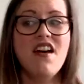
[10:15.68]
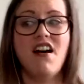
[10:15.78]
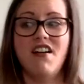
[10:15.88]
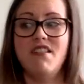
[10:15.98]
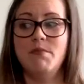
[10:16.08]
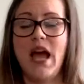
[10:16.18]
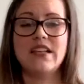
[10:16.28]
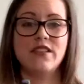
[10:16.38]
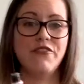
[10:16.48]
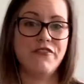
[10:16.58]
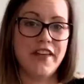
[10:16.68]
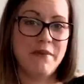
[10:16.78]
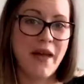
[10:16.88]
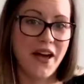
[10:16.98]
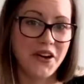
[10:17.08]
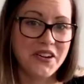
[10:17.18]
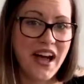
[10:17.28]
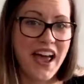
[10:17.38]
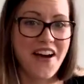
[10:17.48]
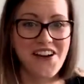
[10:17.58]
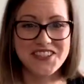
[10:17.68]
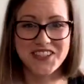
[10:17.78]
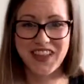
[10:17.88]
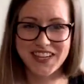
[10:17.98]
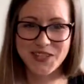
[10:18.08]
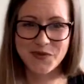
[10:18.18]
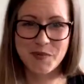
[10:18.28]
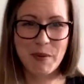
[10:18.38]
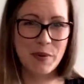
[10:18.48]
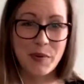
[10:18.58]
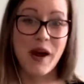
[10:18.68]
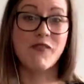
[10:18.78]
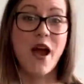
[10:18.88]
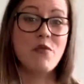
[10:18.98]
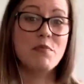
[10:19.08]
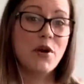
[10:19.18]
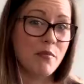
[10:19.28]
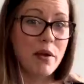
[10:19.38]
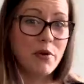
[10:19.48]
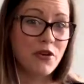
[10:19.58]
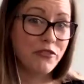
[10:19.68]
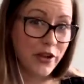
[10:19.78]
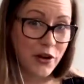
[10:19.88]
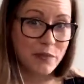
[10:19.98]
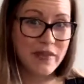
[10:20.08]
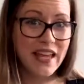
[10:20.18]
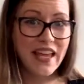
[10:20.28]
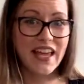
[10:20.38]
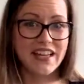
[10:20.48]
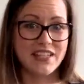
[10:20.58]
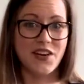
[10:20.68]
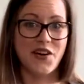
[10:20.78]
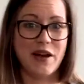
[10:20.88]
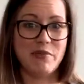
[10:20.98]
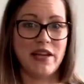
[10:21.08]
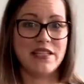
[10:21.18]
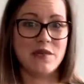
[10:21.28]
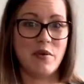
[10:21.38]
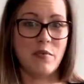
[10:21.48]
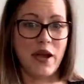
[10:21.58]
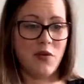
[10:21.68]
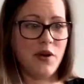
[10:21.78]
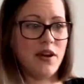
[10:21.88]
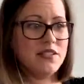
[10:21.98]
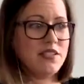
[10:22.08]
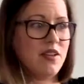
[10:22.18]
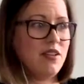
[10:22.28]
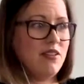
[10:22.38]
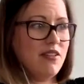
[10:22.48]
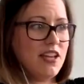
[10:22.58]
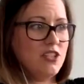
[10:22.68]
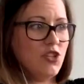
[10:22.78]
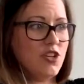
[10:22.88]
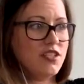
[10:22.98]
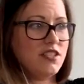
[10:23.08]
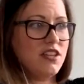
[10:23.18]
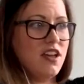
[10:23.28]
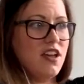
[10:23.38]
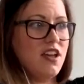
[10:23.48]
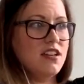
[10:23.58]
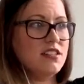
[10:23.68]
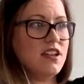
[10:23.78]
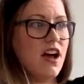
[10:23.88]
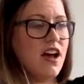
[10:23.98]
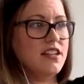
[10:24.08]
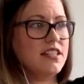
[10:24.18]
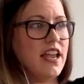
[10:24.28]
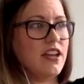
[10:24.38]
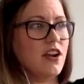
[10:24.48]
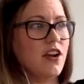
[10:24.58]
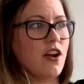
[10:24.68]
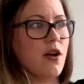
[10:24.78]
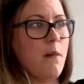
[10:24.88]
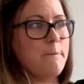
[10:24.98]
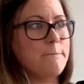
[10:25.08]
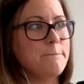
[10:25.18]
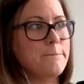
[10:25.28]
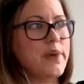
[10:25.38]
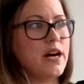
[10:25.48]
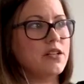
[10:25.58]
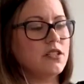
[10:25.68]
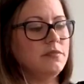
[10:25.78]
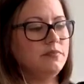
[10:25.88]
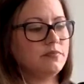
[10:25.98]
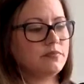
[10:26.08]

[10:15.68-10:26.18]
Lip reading: As a female, I also like to remember wherever I would put my perfume is a great place to put my oils. So you can just take your bottle,